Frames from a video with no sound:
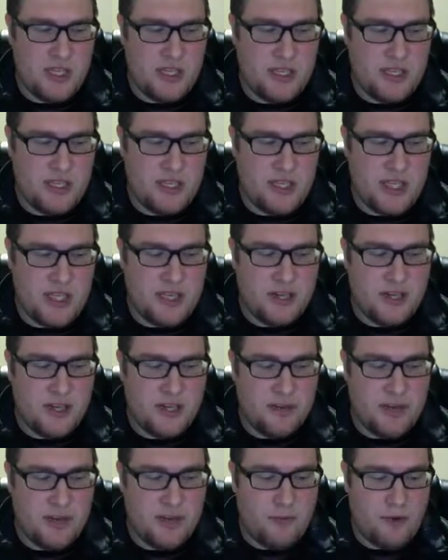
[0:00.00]
he's going
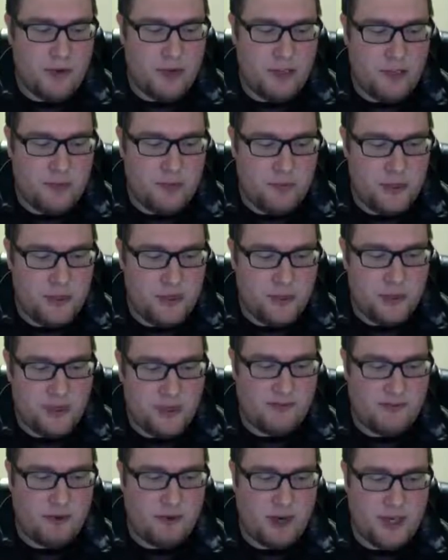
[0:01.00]
to be a really good
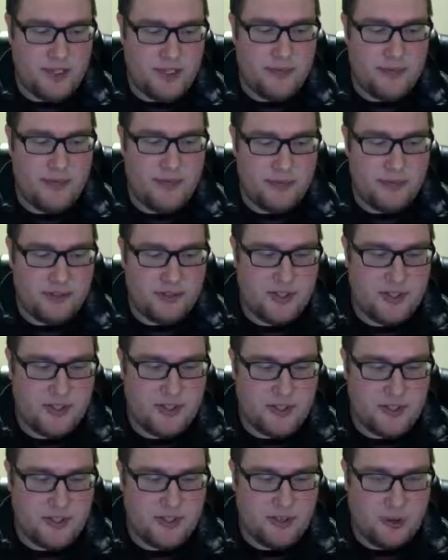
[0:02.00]
resource for us to be able
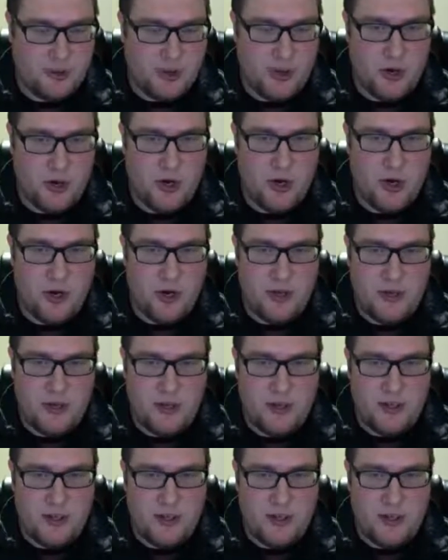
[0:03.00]
to learn